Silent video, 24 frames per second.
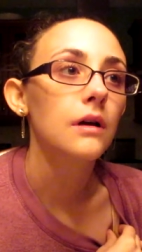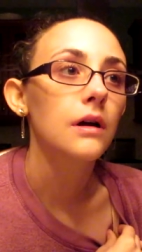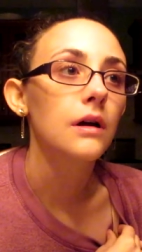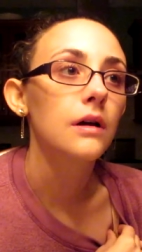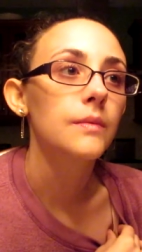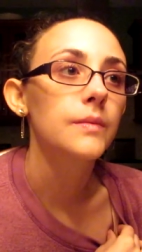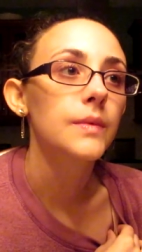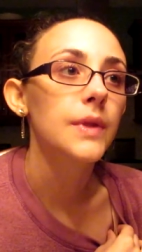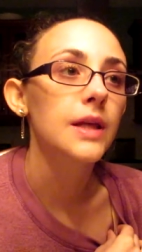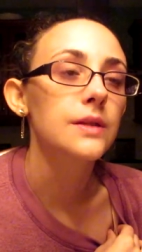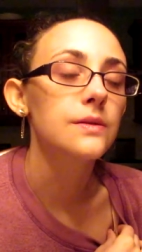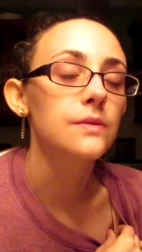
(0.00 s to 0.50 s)

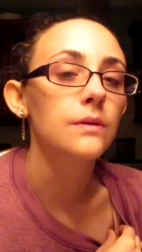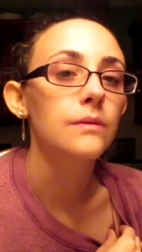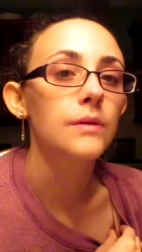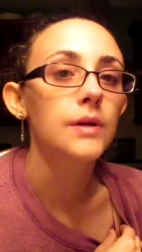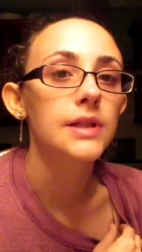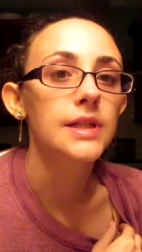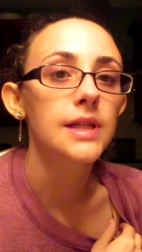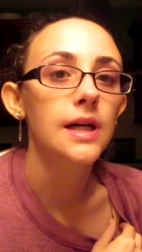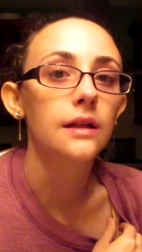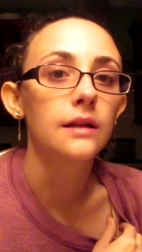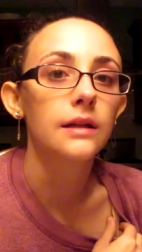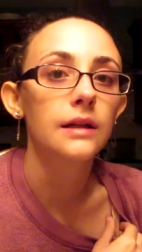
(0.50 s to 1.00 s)
That's what
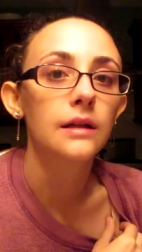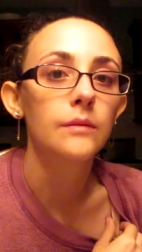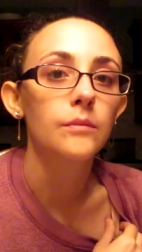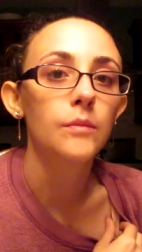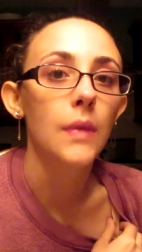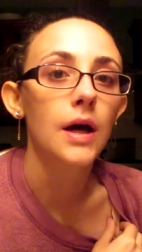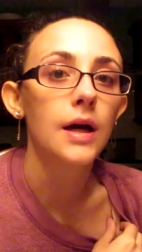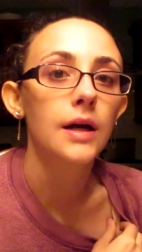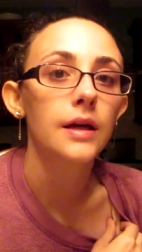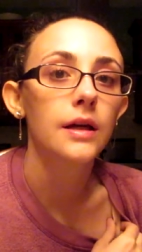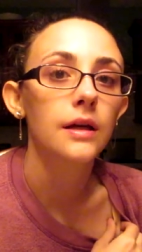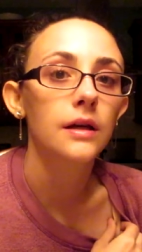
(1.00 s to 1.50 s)
we're
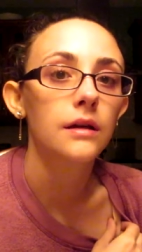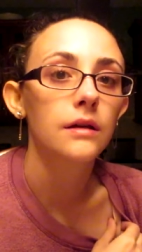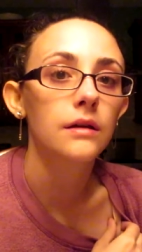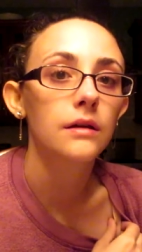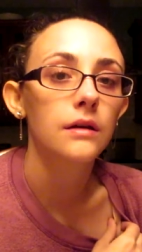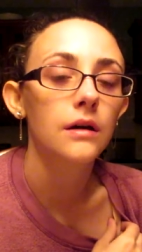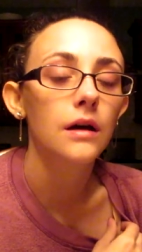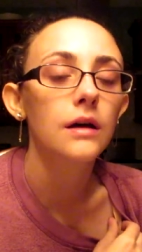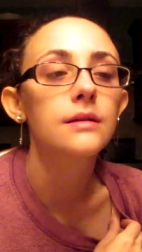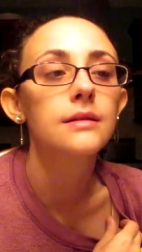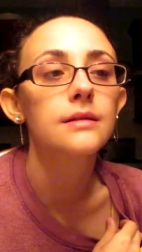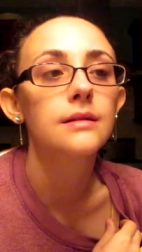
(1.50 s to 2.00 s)
telling
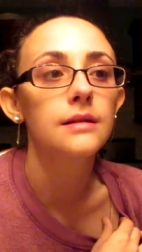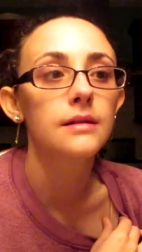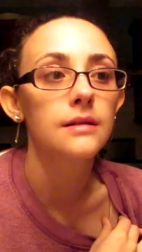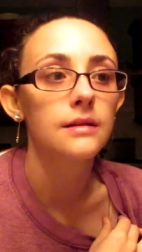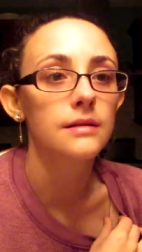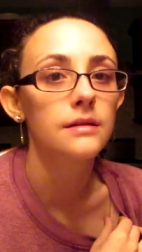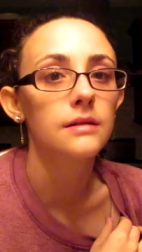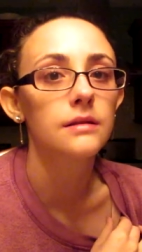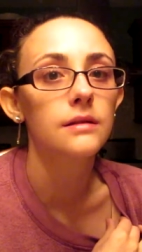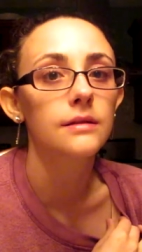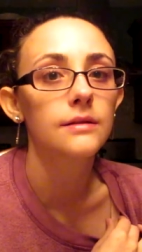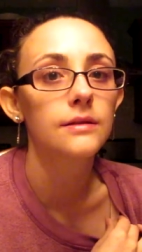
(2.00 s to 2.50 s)
my
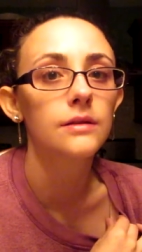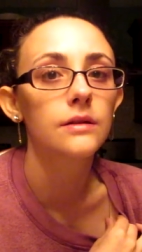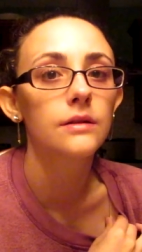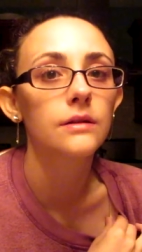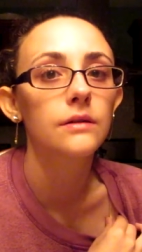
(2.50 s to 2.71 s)
cousins to